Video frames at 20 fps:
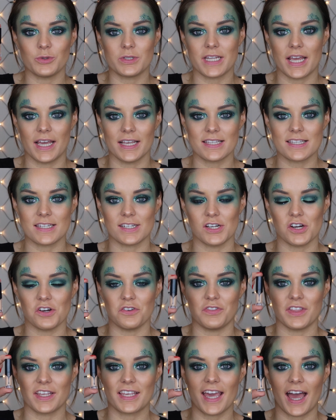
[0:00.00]
tester
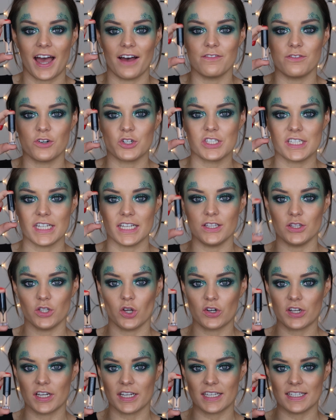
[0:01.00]
of the Kat Von D
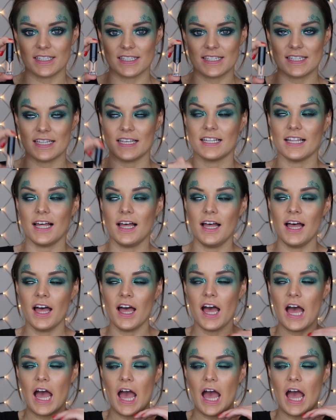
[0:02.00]
Lock-It Concealer.